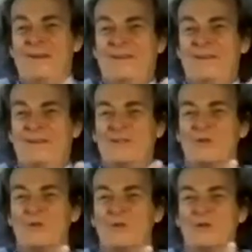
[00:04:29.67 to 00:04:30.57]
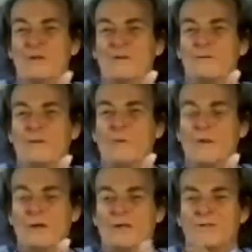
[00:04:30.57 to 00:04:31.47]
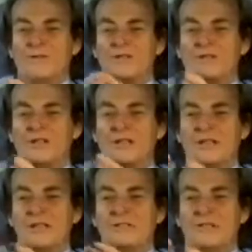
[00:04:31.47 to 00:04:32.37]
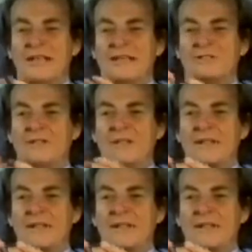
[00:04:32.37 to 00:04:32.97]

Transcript: If you cooled off the water so the jiggling is less and